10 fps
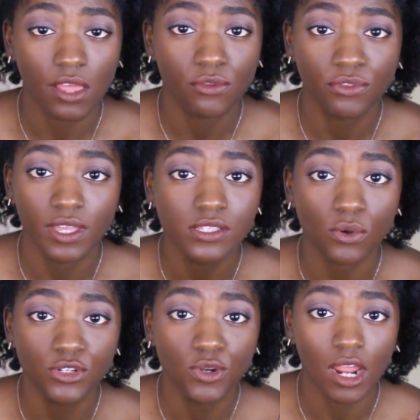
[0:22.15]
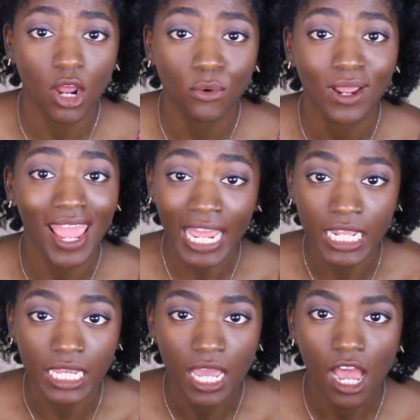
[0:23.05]
other things or do not own
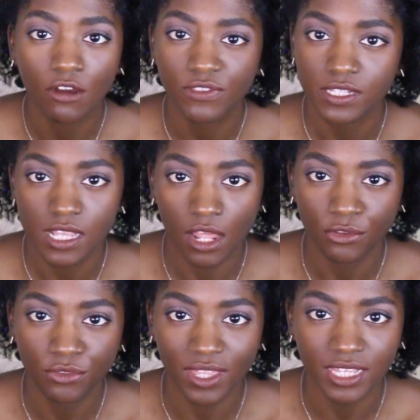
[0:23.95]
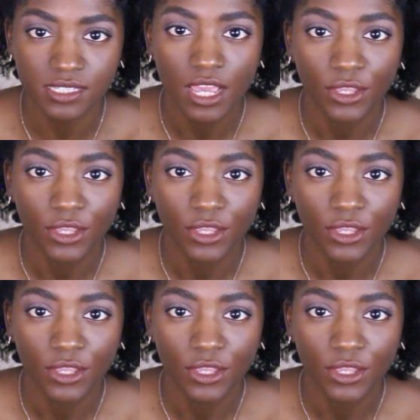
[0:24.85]
any of these other things,